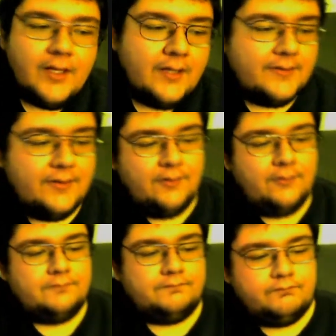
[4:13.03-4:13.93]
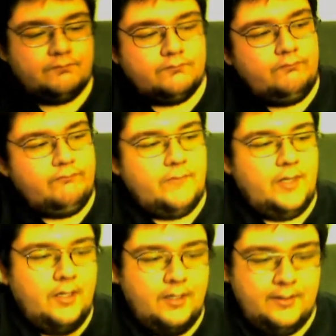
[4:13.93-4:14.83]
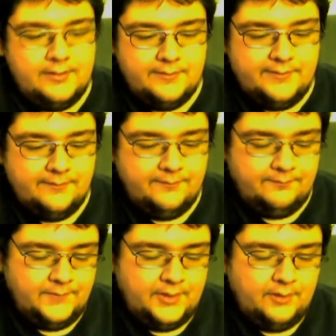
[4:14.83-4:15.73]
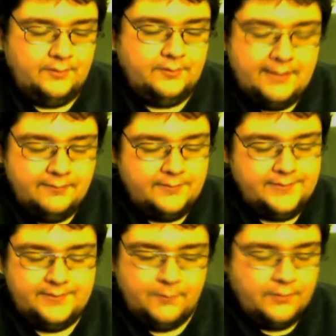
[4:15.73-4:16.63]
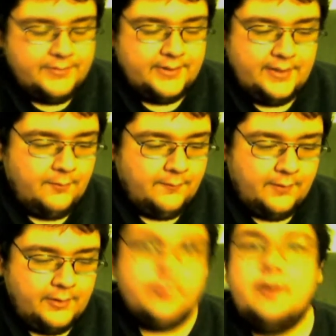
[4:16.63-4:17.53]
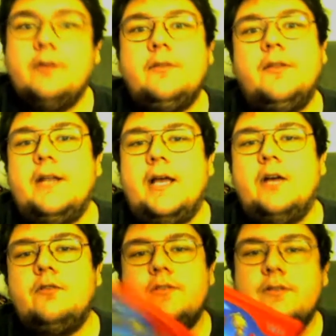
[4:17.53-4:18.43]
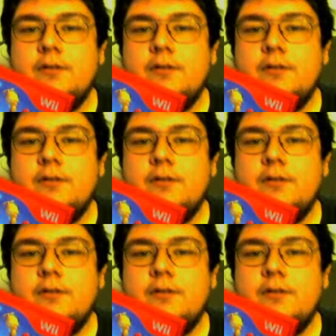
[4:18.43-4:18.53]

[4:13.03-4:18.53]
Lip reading: So, in terms of the levels, most of them are really well thought out.